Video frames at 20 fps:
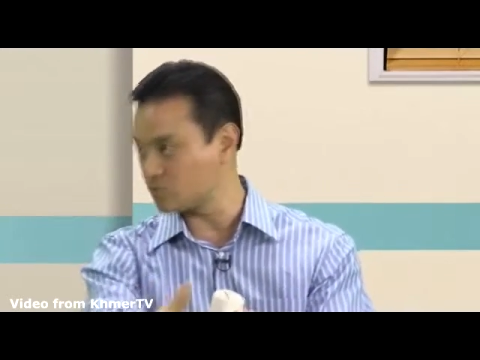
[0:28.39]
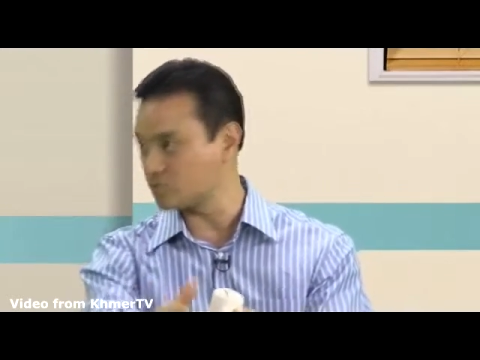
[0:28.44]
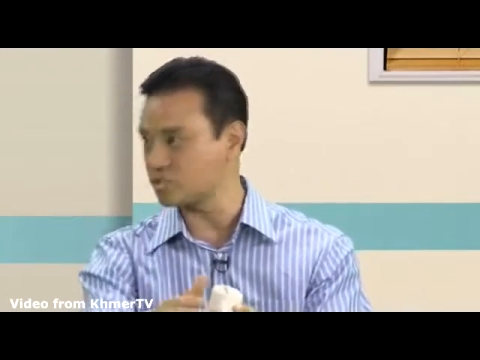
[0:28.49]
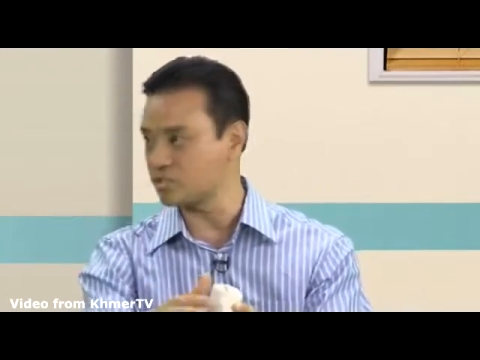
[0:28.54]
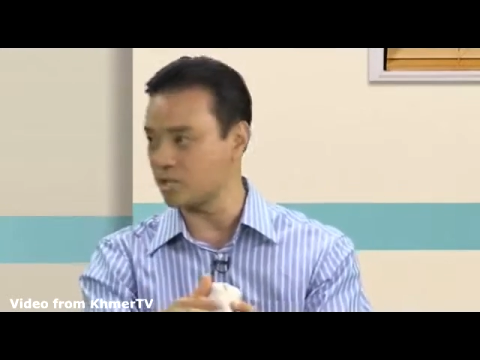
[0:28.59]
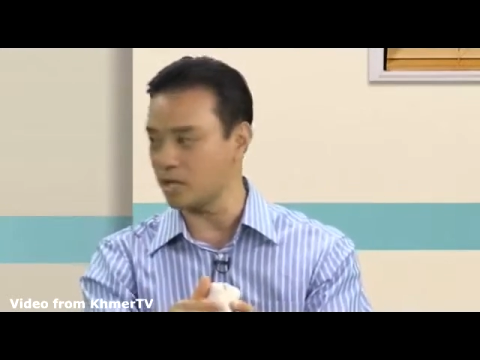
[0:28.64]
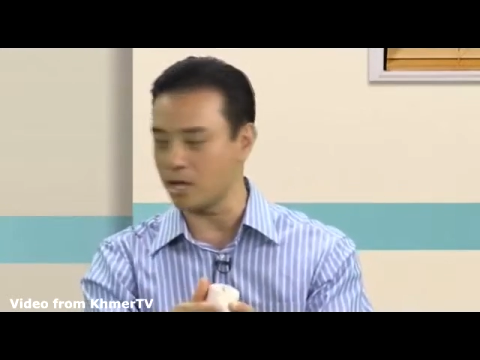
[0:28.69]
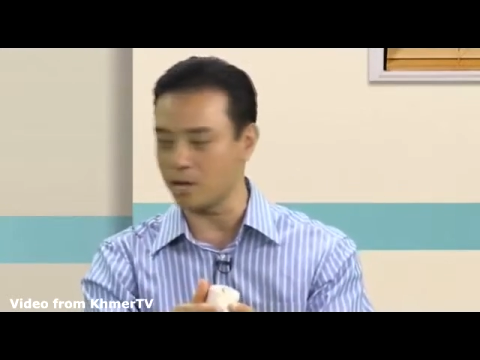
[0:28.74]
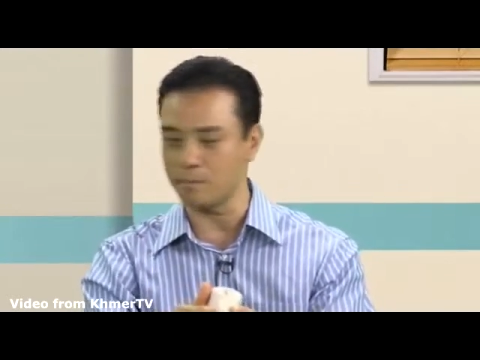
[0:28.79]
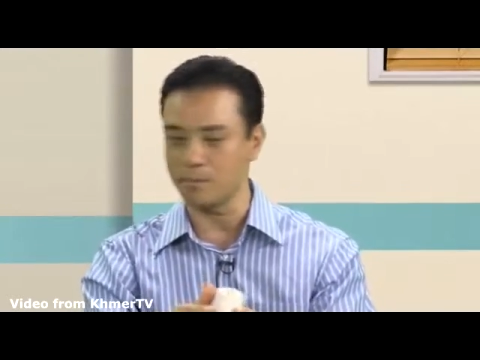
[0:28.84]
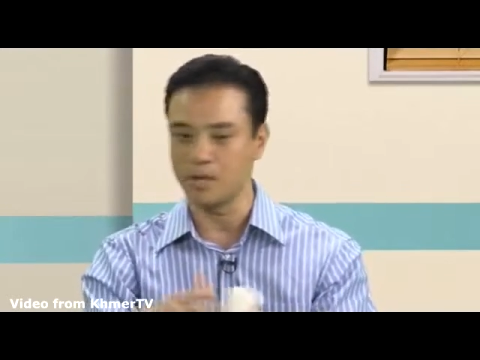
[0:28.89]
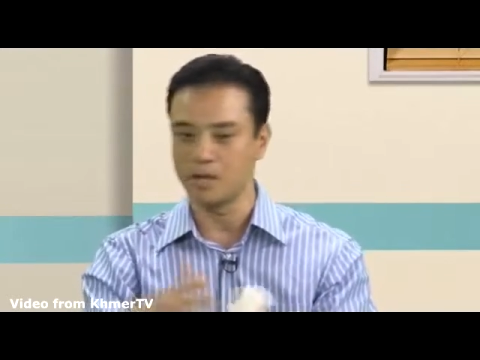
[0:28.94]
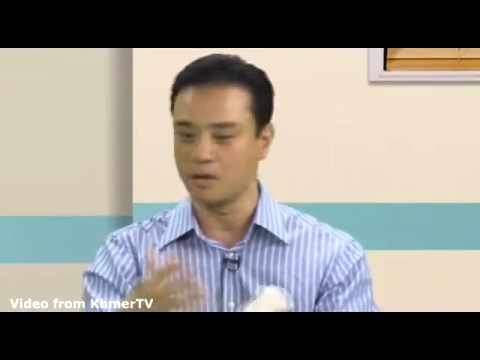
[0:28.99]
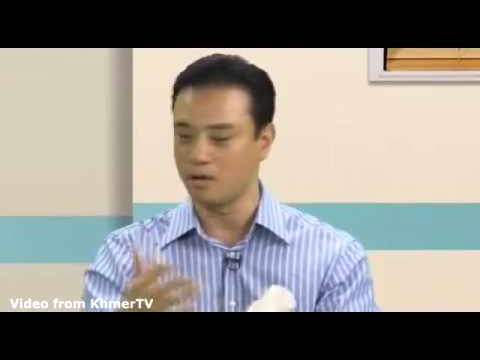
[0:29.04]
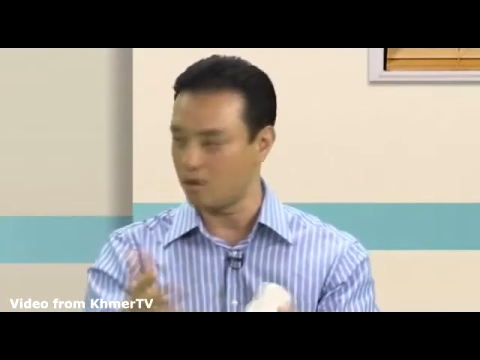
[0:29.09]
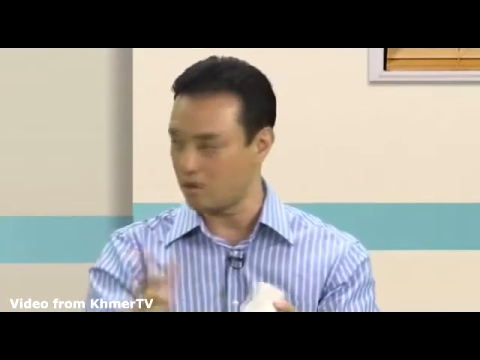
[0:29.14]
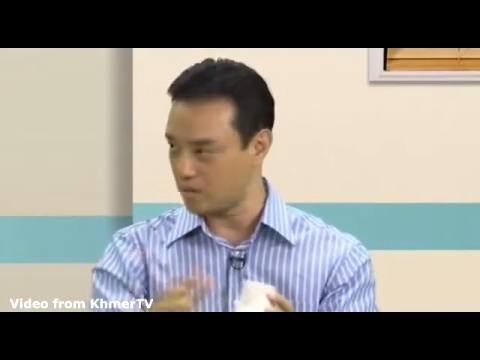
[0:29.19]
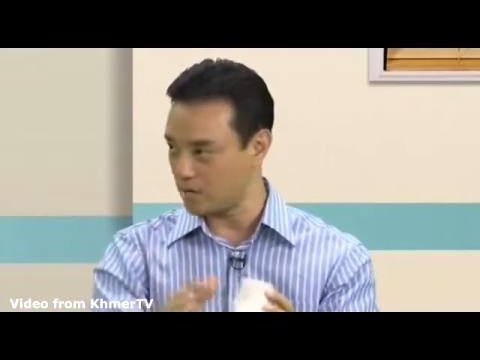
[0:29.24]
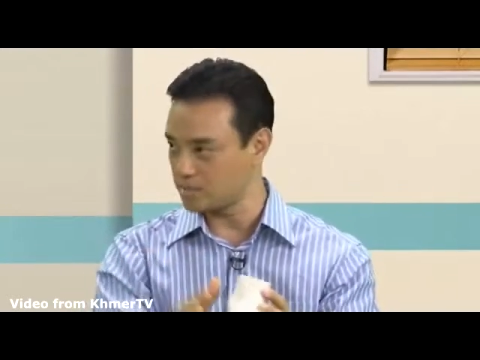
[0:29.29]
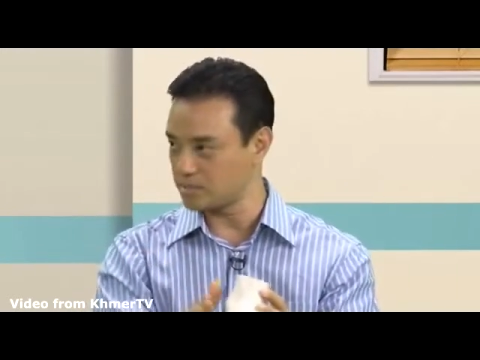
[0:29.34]
step,
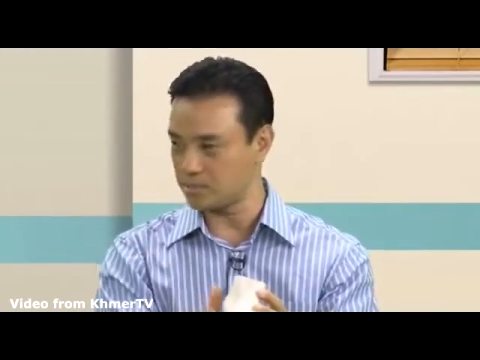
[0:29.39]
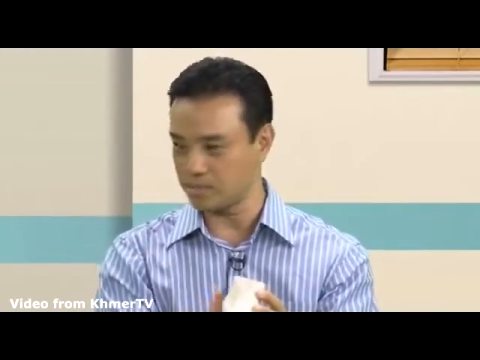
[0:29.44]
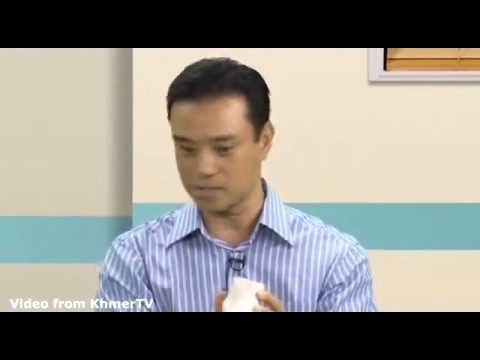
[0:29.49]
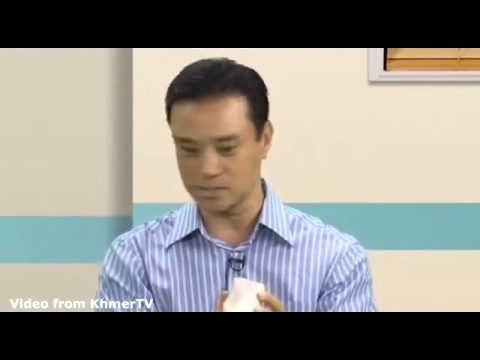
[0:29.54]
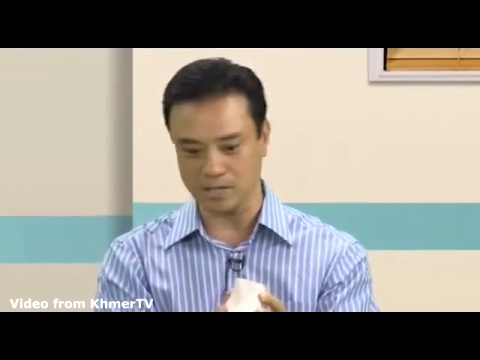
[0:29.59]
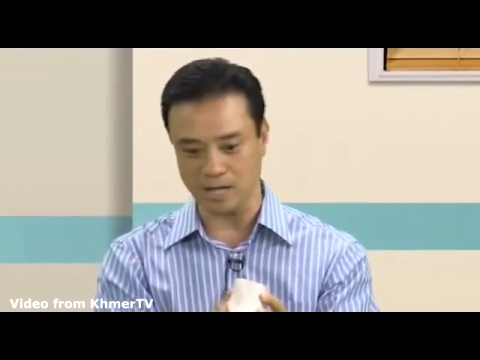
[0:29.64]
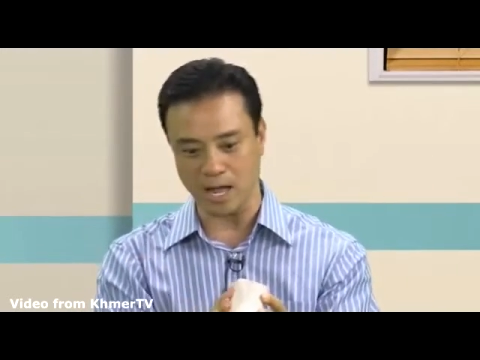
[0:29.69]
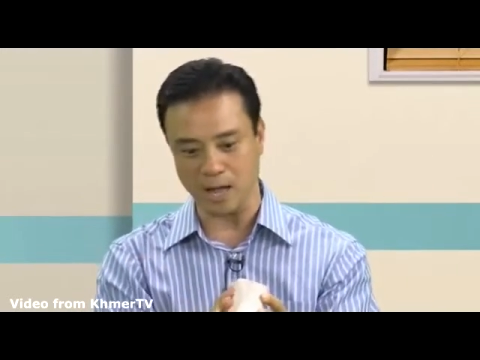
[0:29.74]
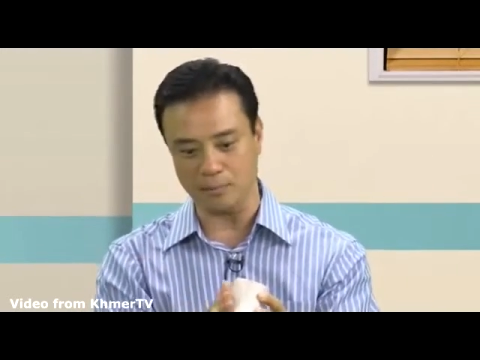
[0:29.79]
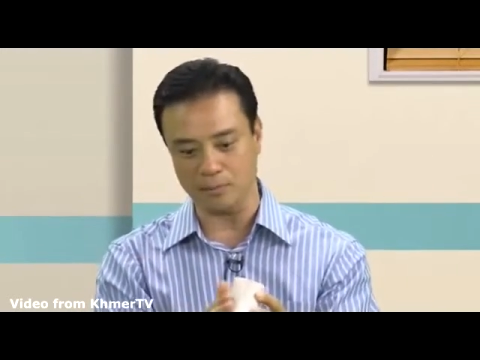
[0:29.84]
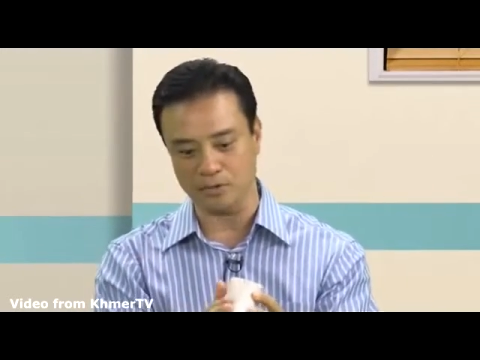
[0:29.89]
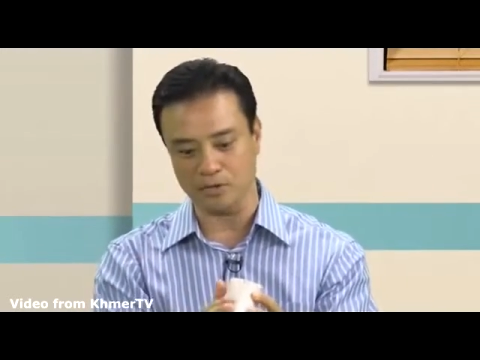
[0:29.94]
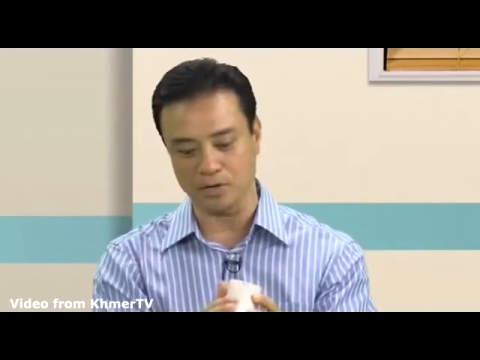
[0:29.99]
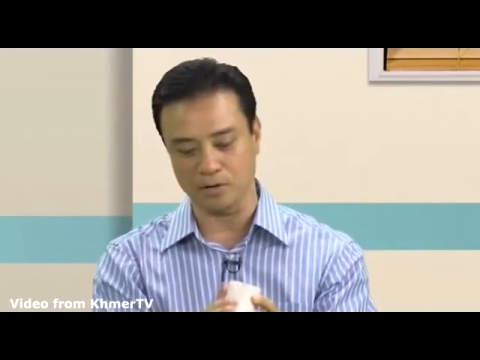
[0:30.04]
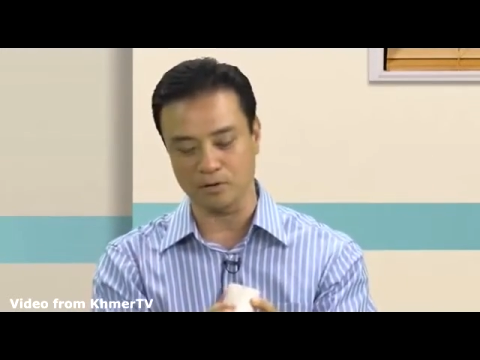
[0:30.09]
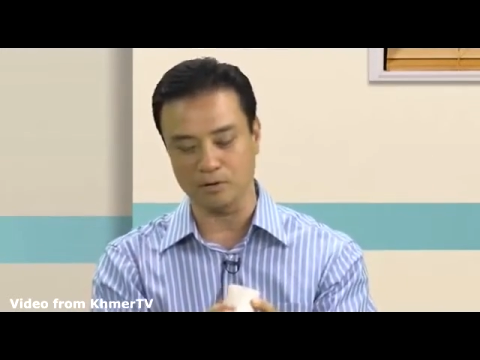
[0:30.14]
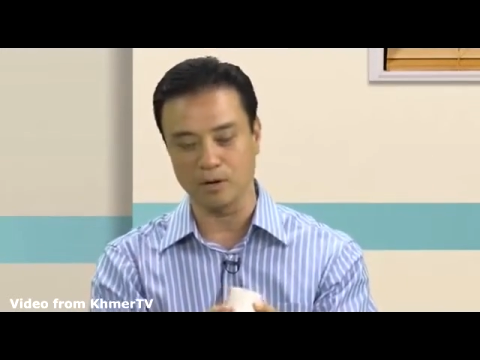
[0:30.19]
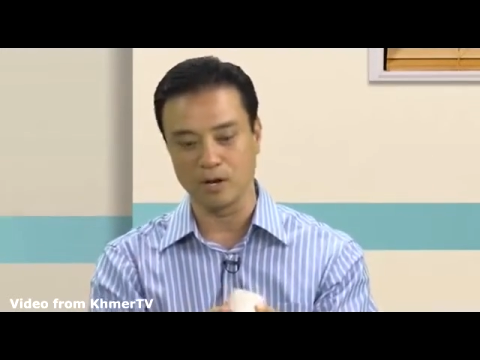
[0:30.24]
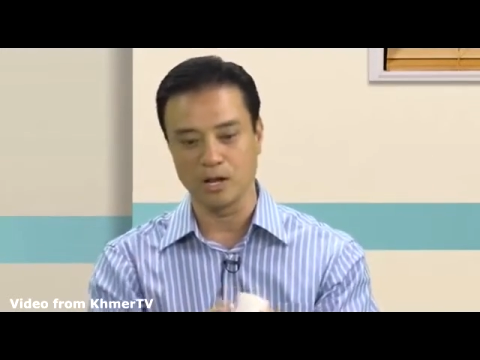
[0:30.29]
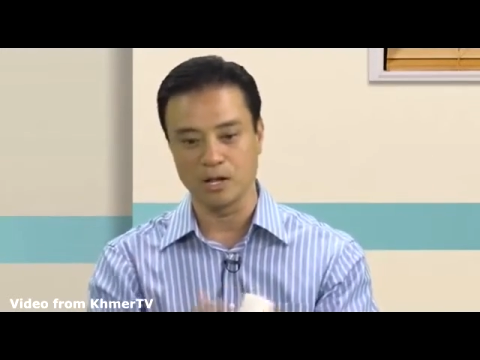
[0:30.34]
all kinds of things happen here.